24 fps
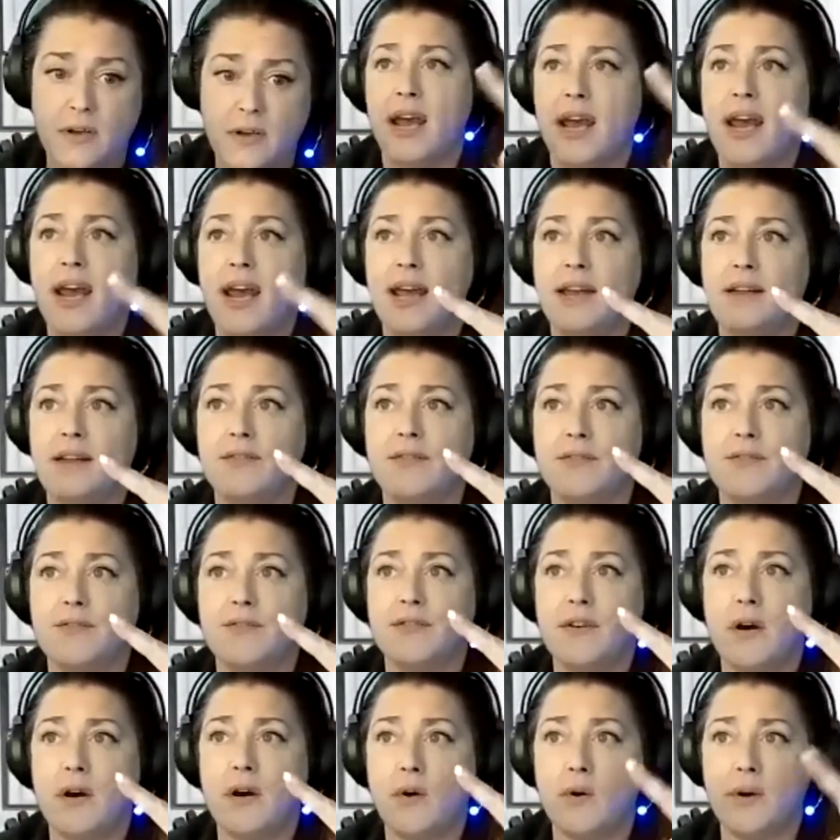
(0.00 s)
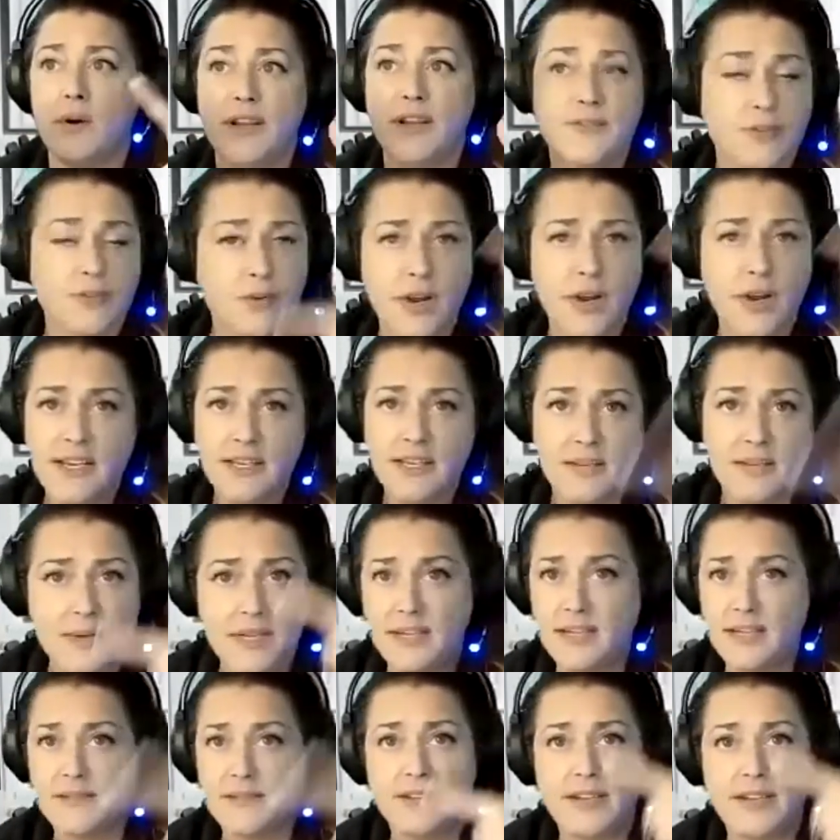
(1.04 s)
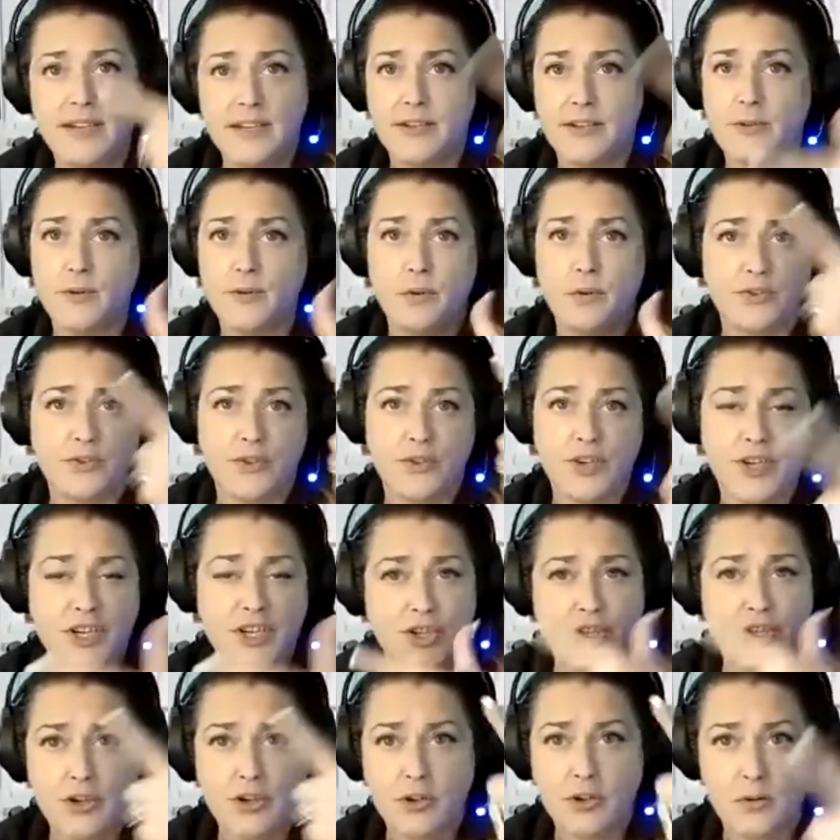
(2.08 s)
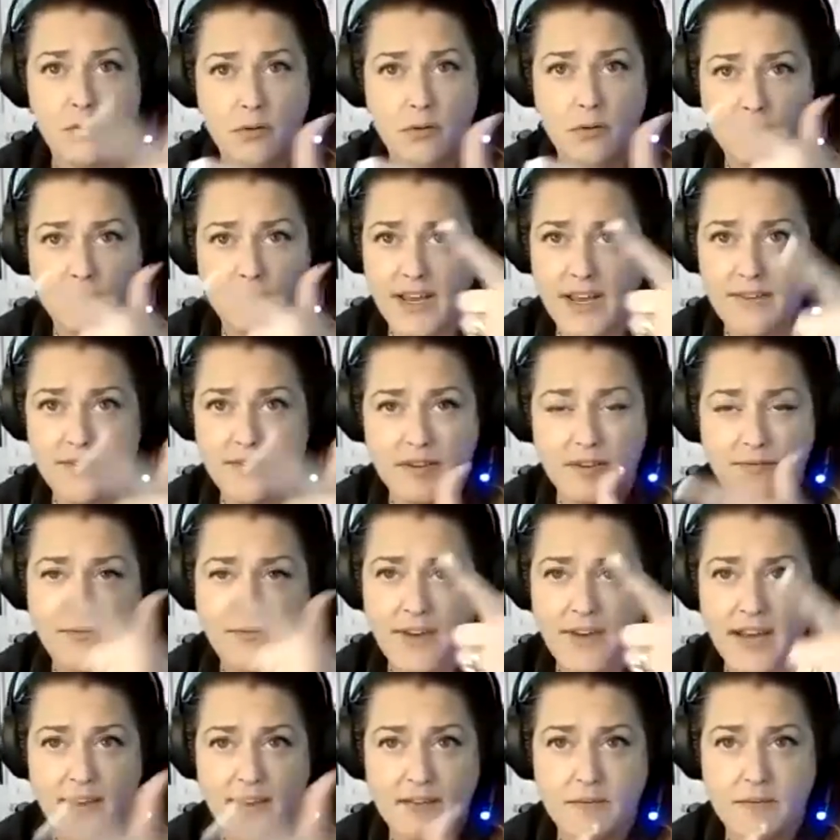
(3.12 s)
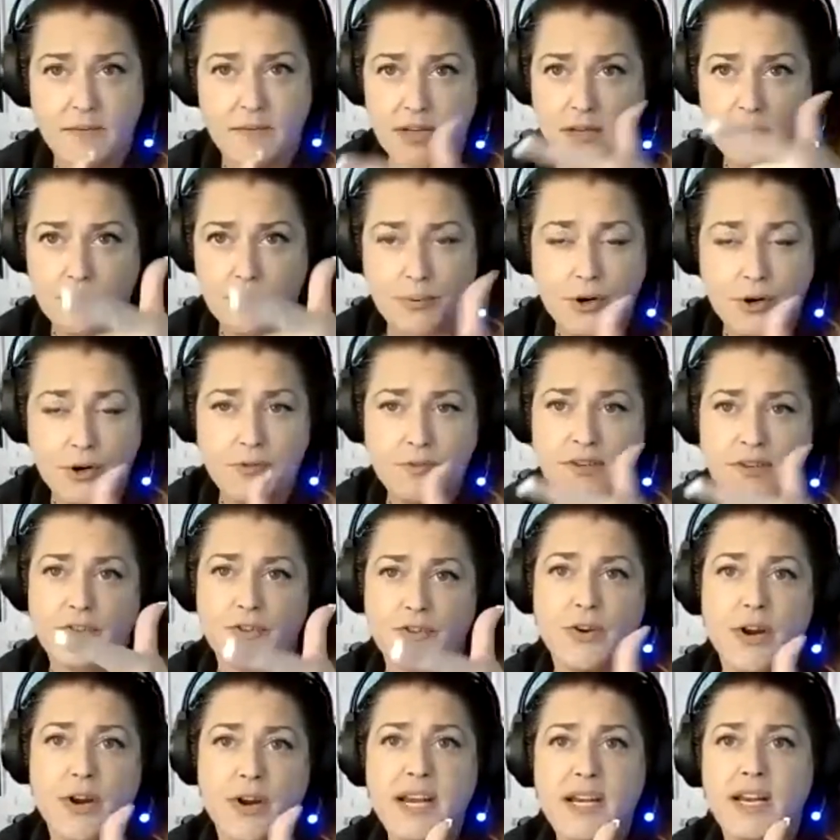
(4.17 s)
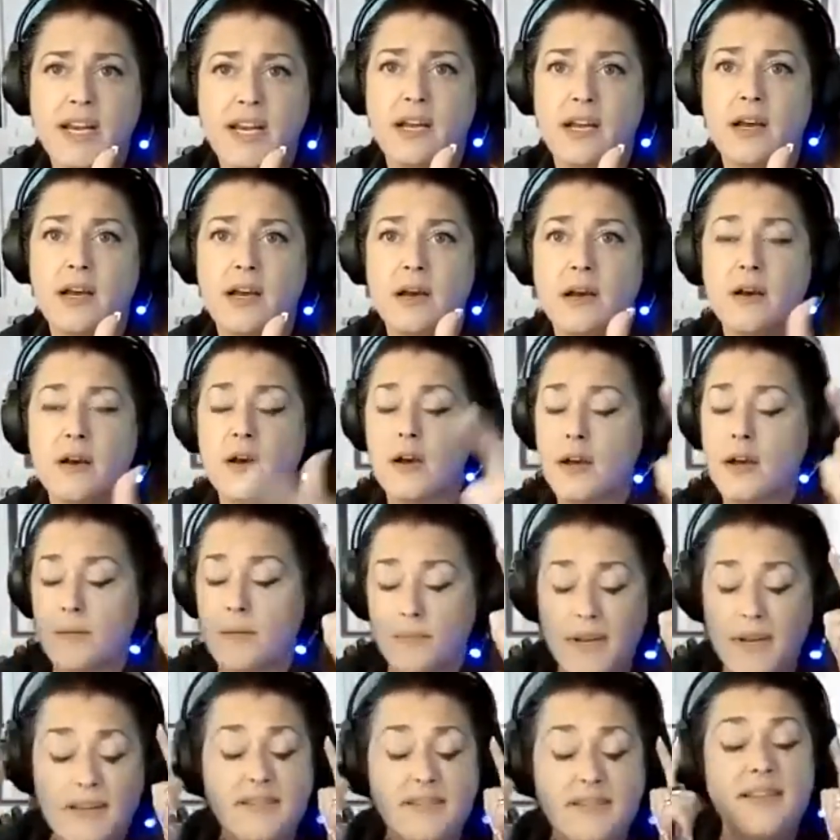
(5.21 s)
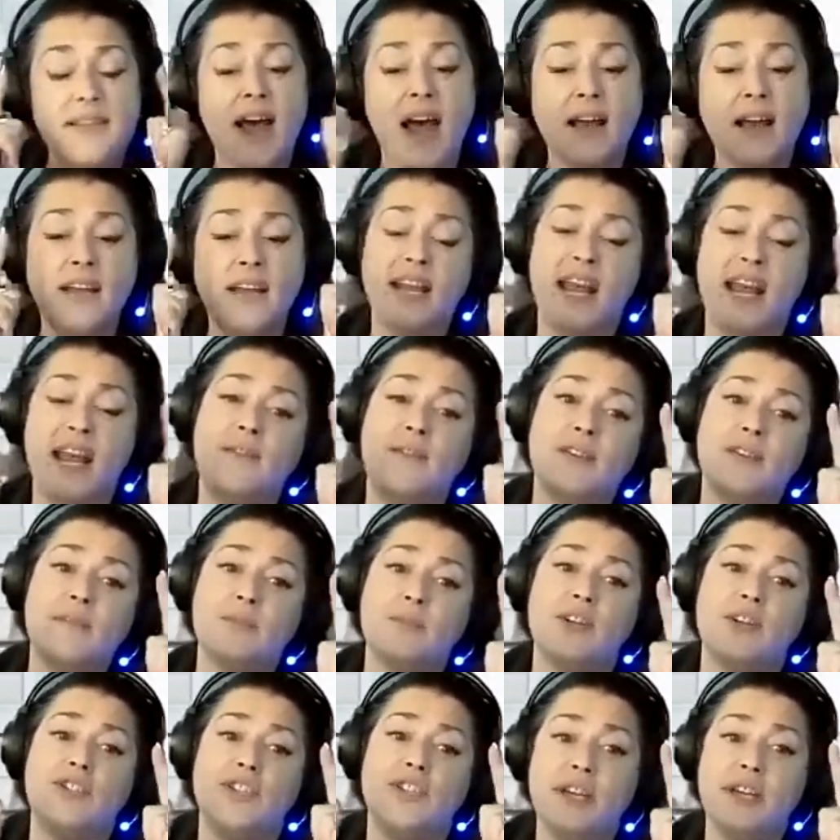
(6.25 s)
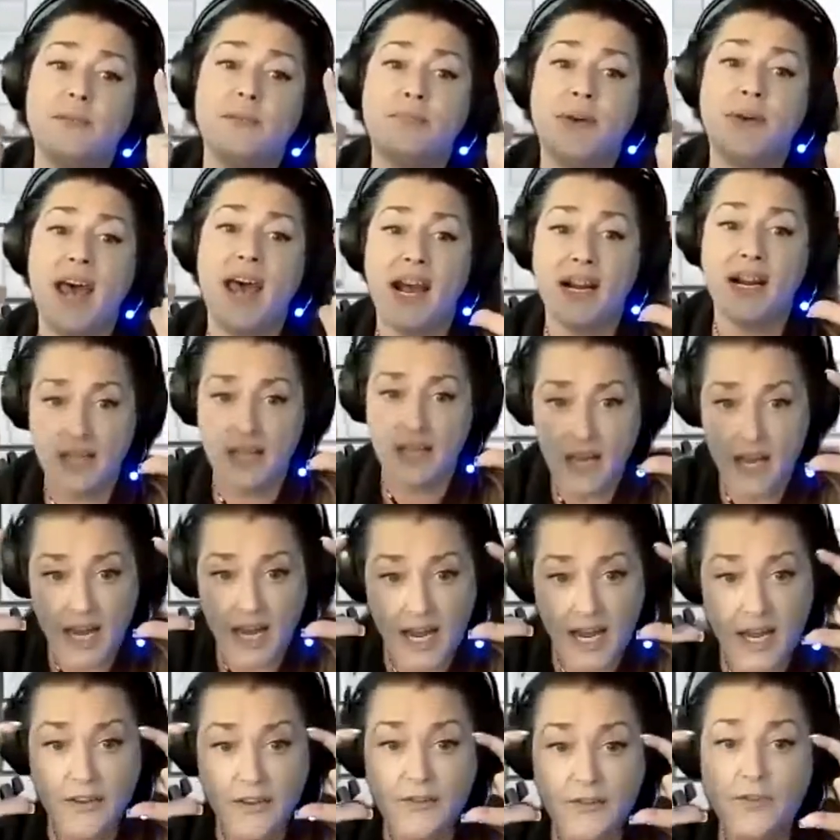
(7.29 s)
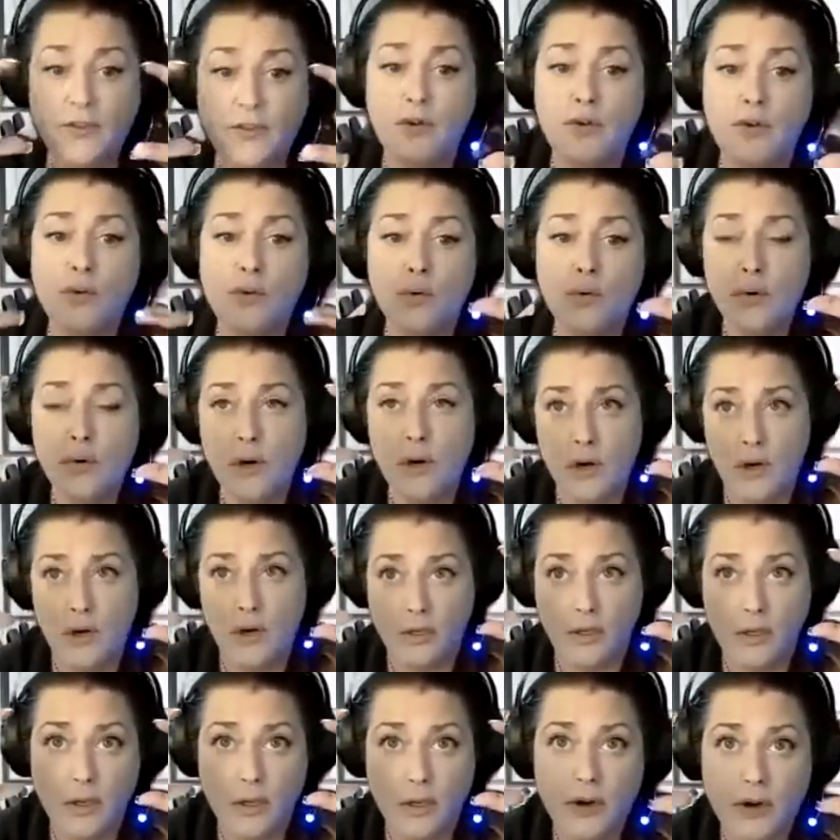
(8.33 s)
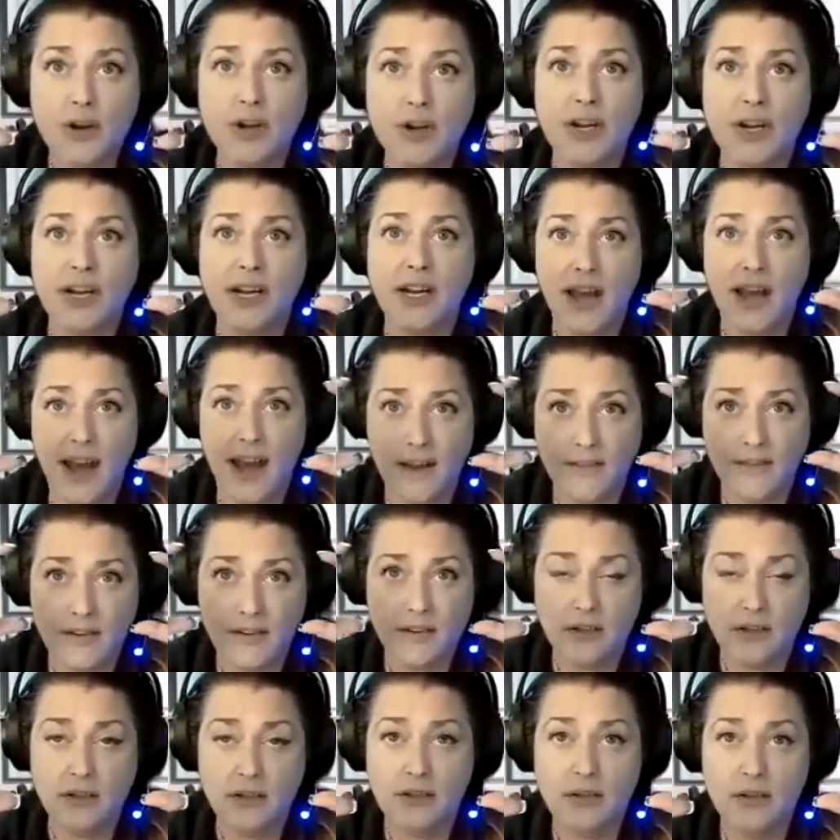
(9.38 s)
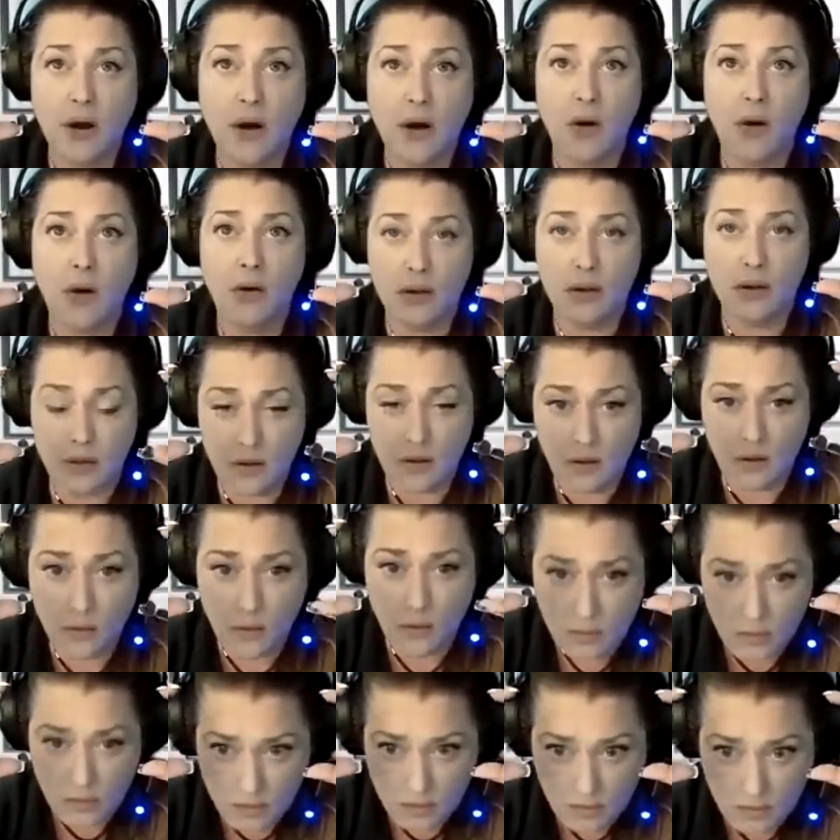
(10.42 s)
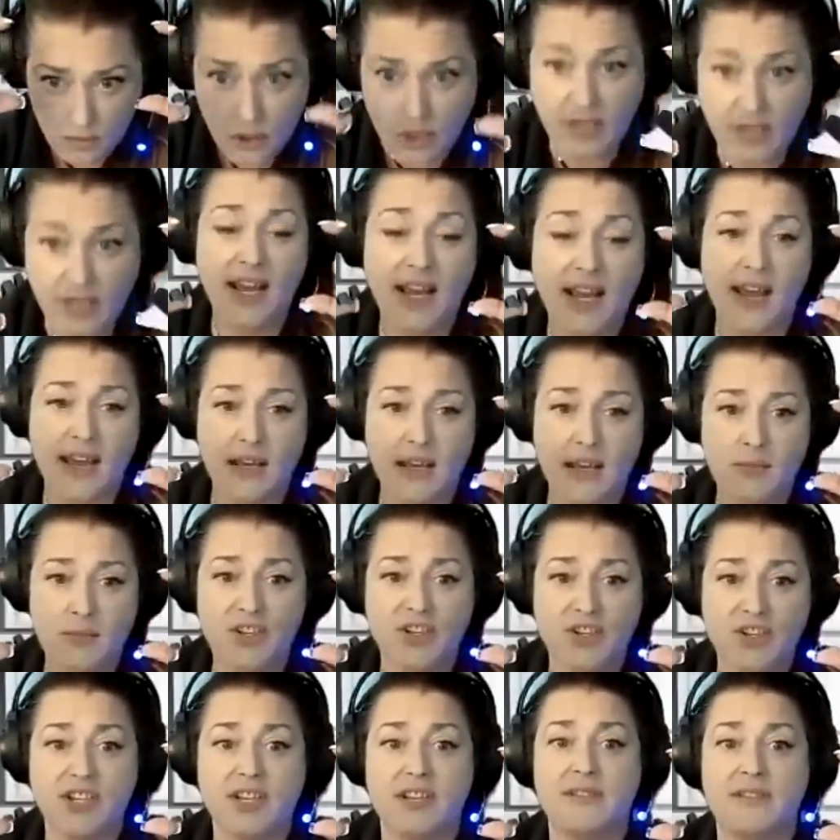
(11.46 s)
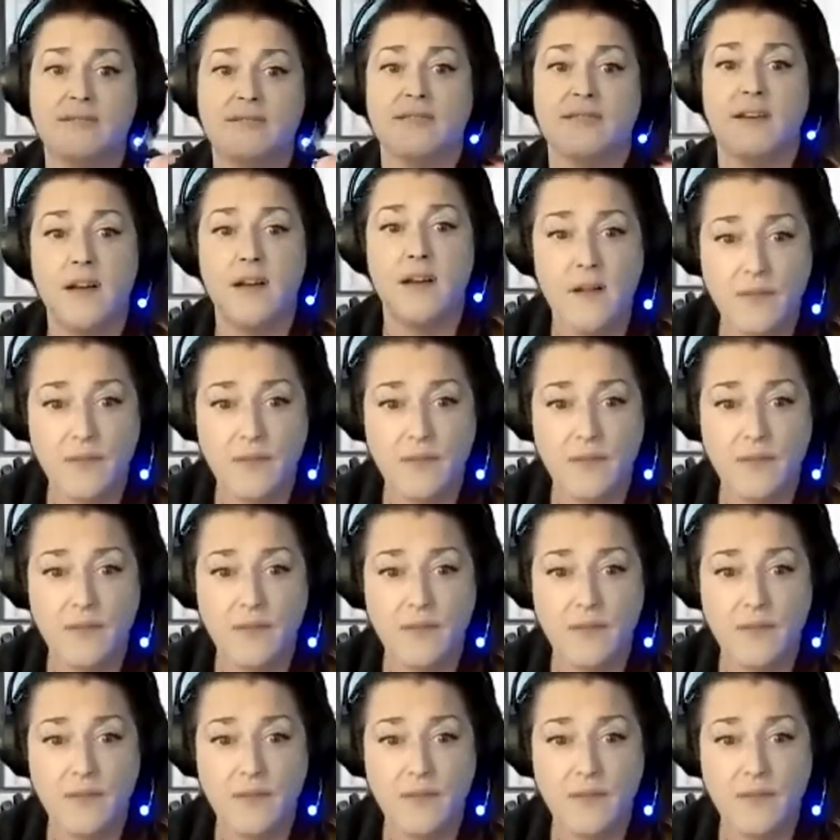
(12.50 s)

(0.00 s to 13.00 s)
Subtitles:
And so it's great to be listening a traditional face-to-face in-person training, but it's not going to have as much impact as you learning as an adult, looking at images